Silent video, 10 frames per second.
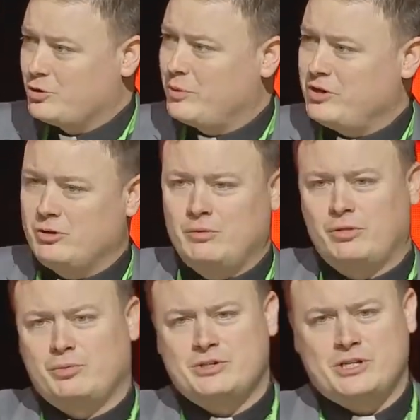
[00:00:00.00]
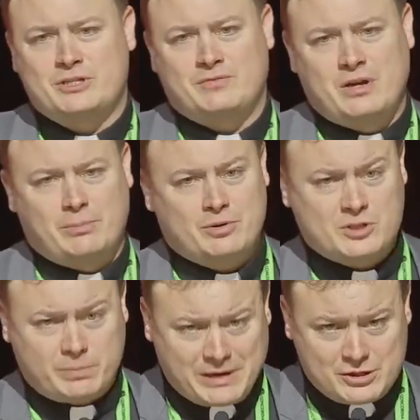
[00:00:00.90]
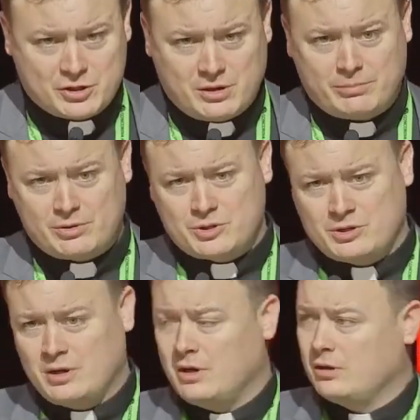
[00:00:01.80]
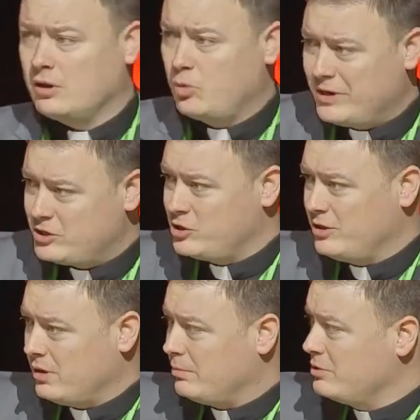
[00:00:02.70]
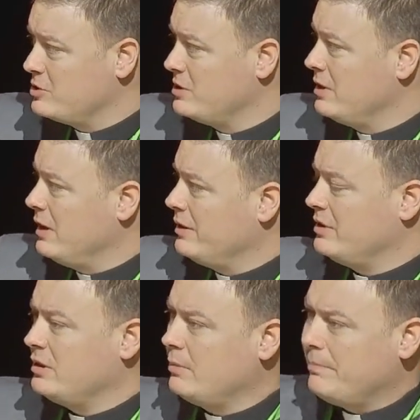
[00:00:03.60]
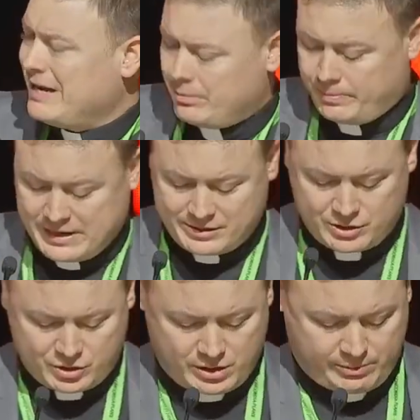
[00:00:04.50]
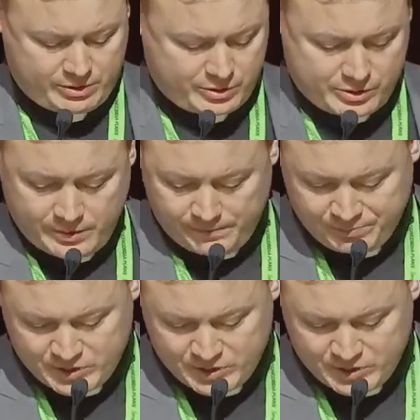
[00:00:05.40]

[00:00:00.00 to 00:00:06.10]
You're dealing with three sets of numbers the page numbers, the question numbers, and then the Bible passage numbers.